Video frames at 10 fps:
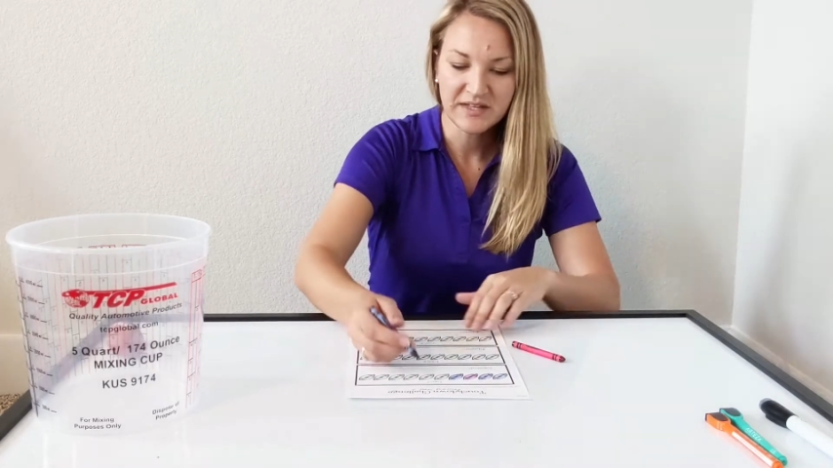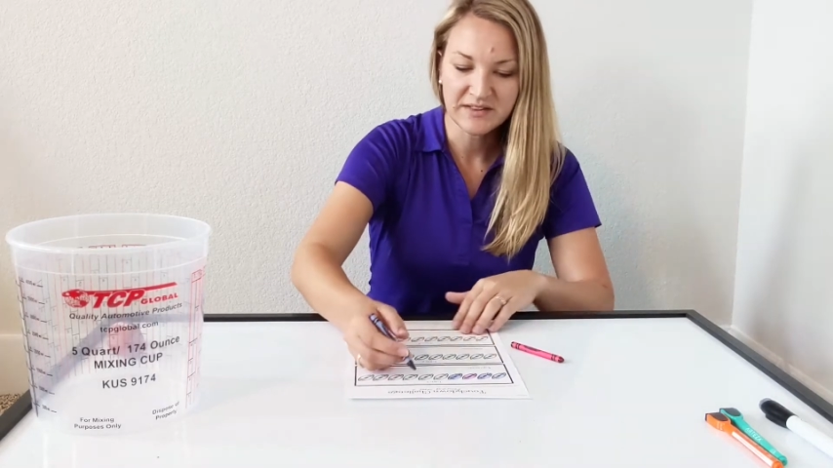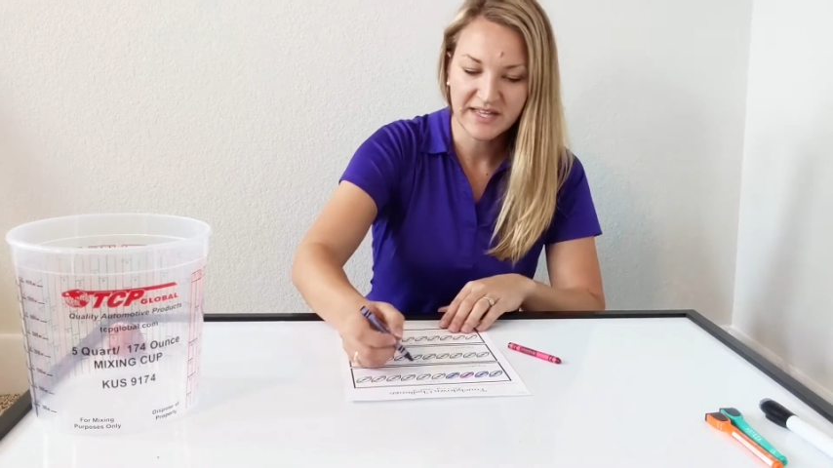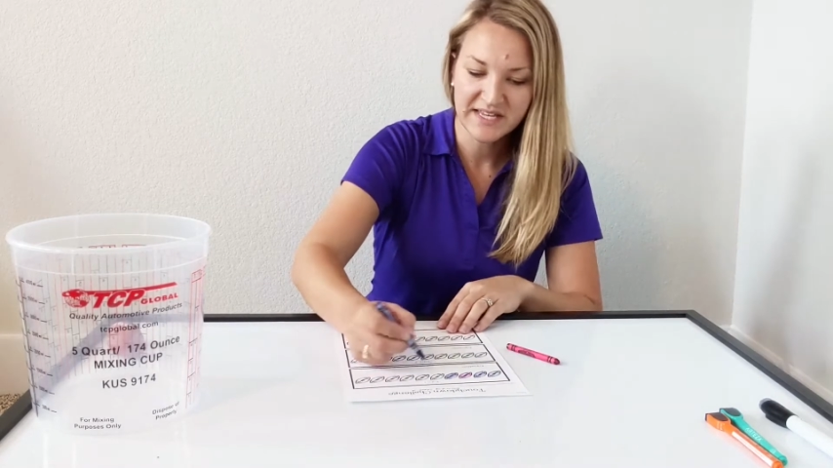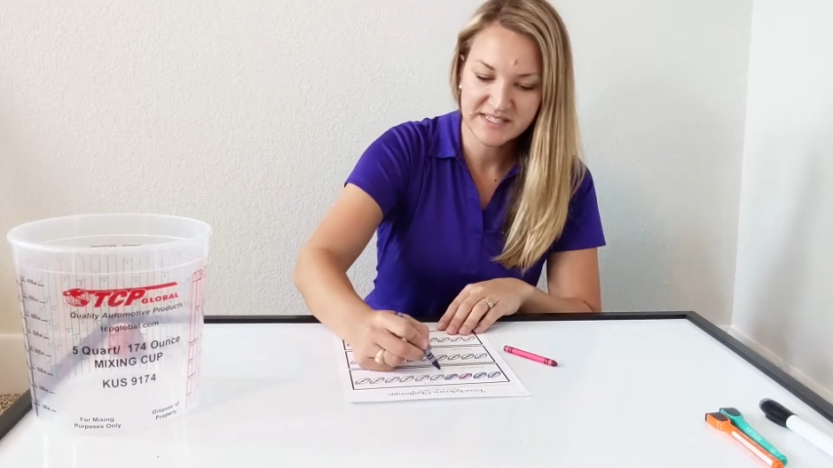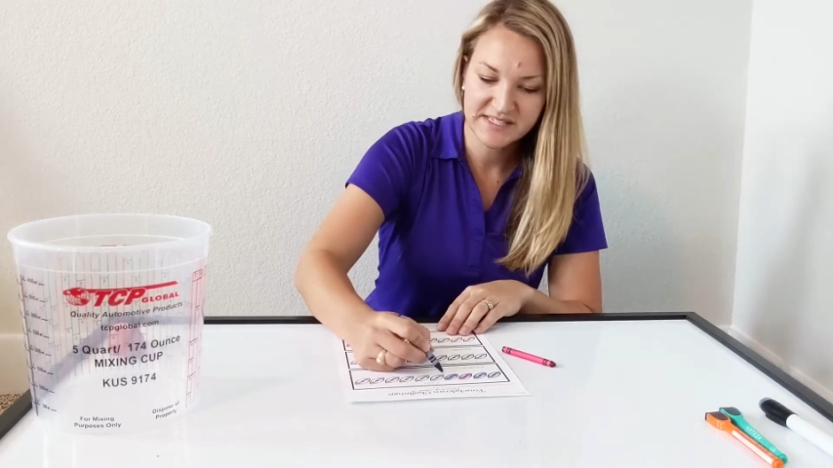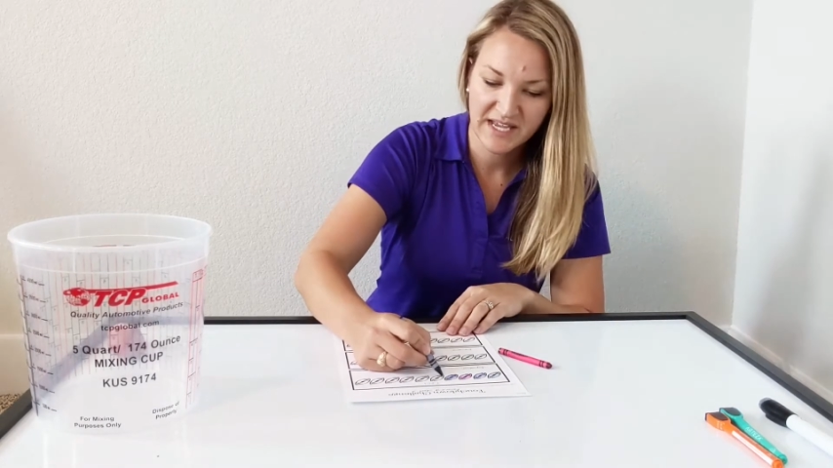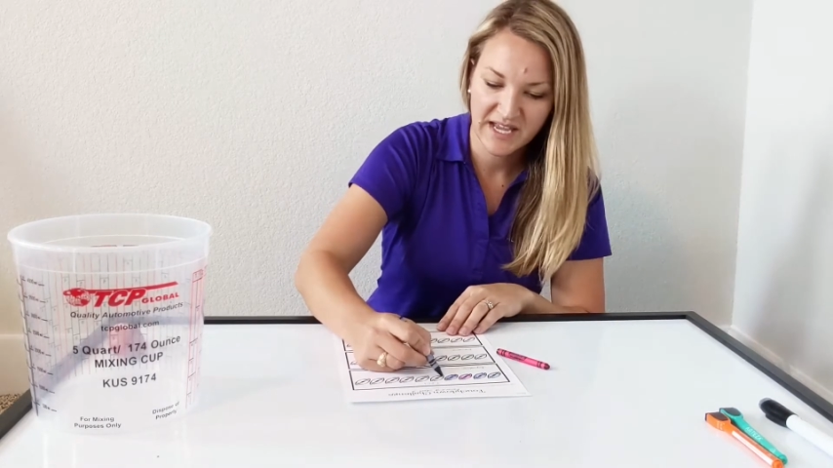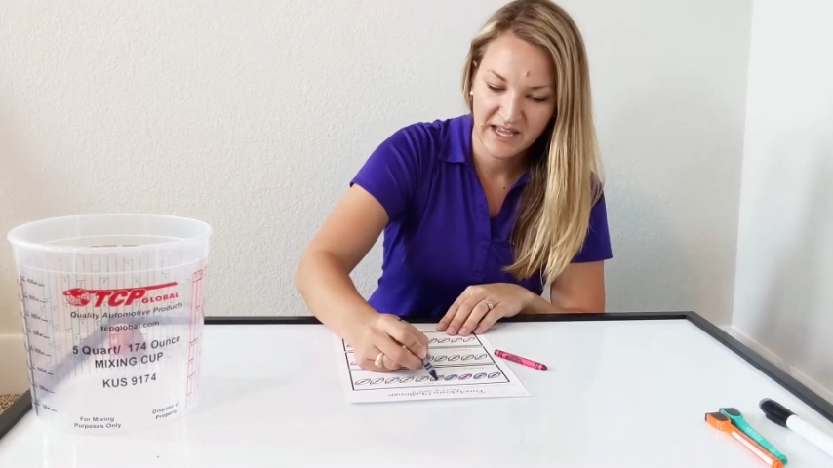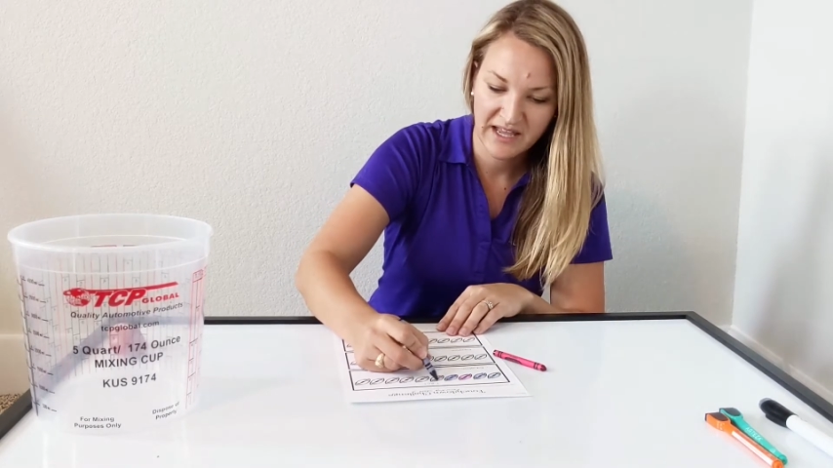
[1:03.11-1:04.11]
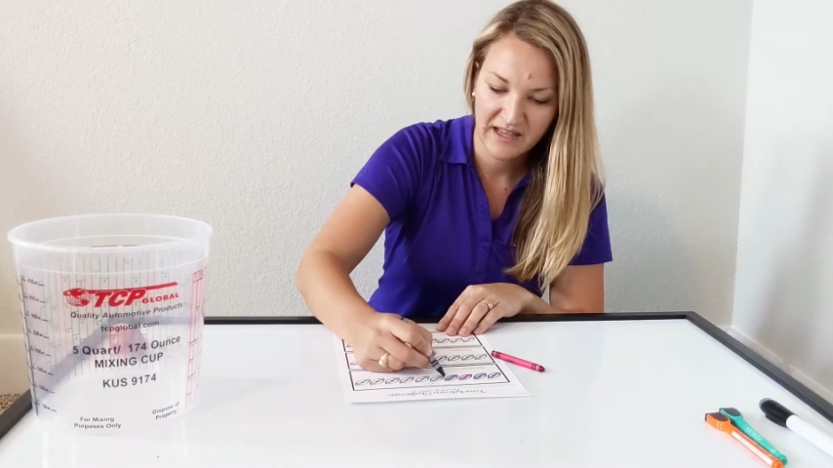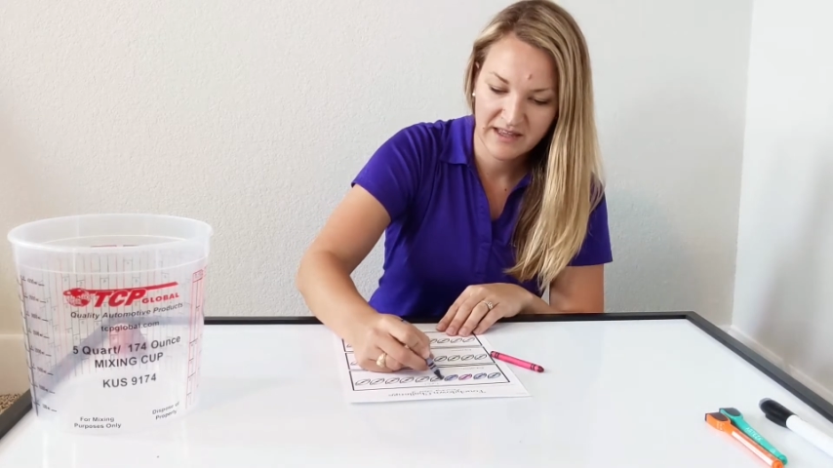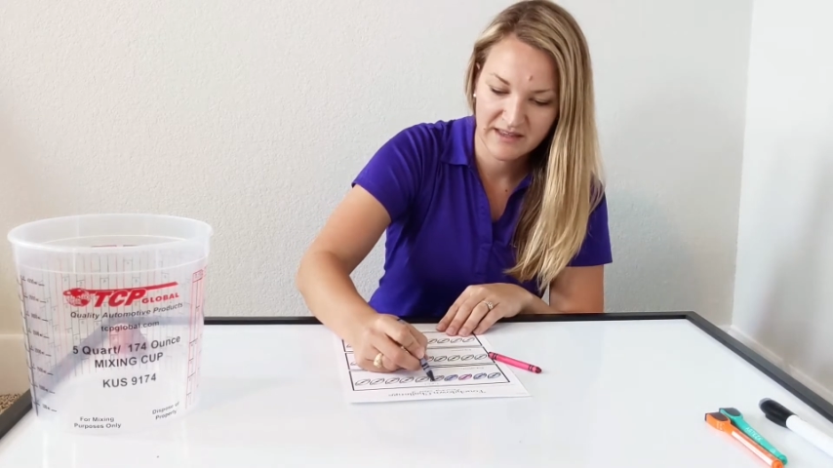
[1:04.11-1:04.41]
Let's say